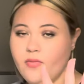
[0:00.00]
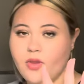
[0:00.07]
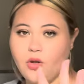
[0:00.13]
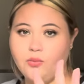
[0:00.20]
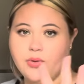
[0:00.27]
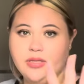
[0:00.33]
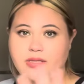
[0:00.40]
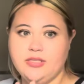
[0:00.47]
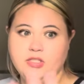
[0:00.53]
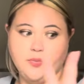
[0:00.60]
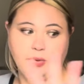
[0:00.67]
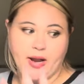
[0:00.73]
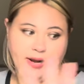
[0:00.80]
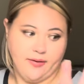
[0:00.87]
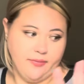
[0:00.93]
really
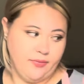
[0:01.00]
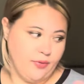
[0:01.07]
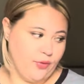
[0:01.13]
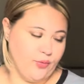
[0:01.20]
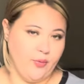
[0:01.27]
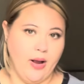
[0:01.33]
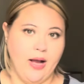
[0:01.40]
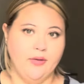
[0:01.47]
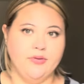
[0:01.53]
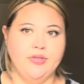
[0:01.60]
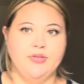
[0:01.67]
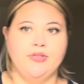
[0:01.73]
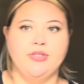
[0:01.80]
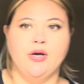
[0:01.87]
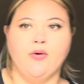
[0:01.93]
spread throughout.
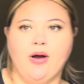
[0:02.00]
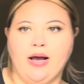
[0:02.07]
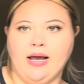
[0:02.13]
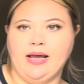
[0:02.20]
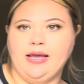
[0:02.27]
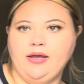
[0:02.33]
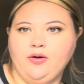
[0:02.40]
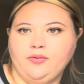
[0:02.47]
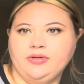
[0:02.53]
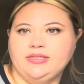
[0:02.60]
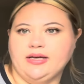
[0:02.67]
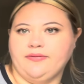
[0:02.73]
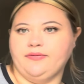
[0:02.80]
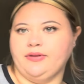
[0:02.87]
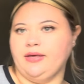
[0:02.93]
So I would
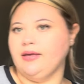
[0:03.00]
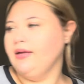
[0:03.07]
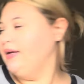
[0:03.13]
definitely,